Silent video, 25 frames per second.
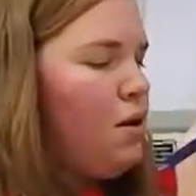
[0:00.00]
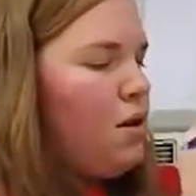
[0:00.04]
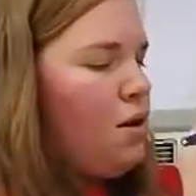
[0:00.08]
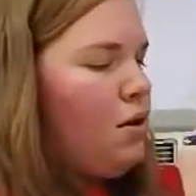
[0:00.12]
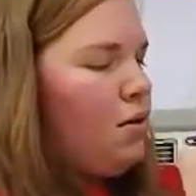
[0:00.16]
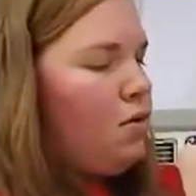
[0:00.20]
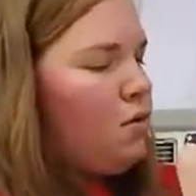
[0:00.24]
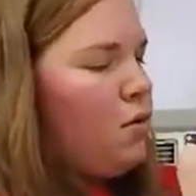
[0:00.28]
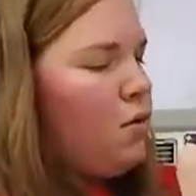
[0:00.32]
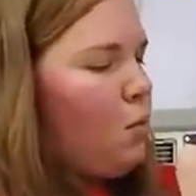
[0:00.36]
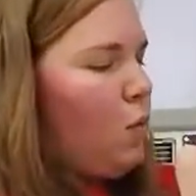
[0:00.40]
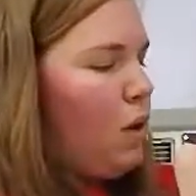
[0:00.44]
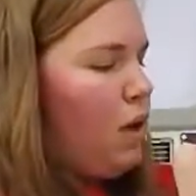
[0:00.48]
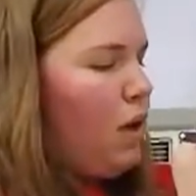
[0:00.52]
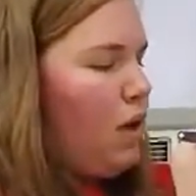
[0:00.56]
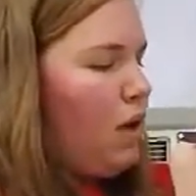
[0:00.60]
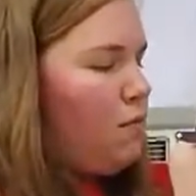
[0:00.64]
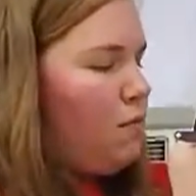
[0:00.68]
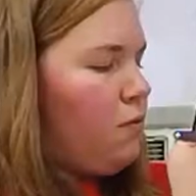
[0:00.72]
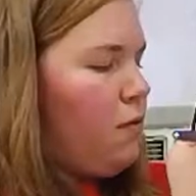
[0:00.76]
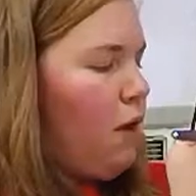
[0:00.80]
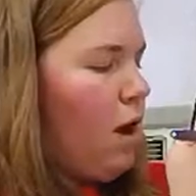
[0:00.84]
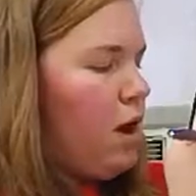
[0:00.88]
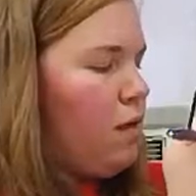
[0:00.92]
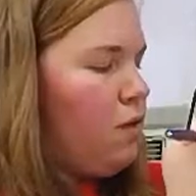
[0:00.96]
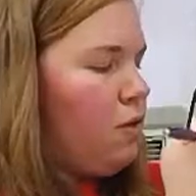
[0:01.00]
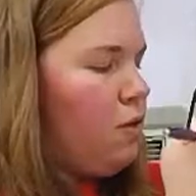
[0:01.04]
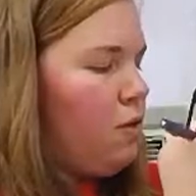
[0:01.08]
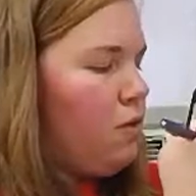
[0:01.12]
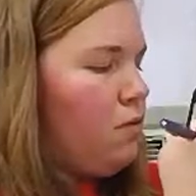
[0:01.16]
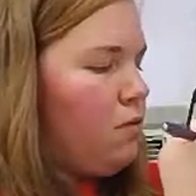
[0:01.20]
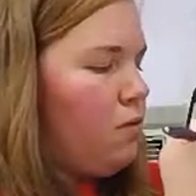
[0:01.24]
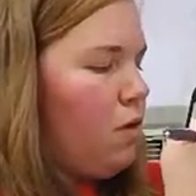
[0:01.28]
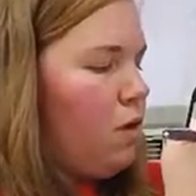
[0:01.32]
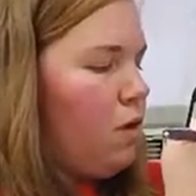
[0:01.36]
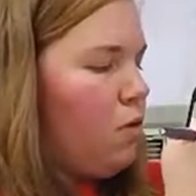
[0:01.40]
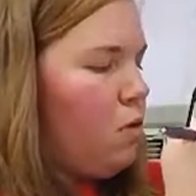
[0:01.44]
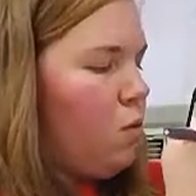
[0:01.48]
So we can write the
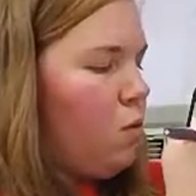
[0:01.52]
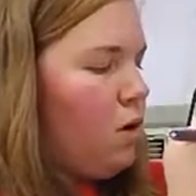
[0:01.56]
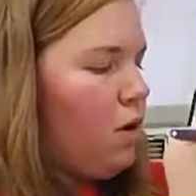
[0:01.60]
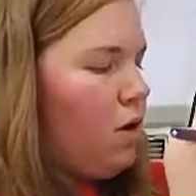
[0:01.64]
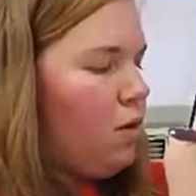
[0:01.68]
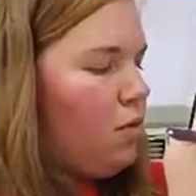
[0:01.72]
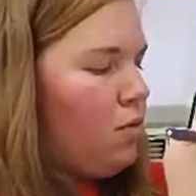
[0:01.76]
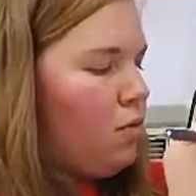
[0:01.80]
root word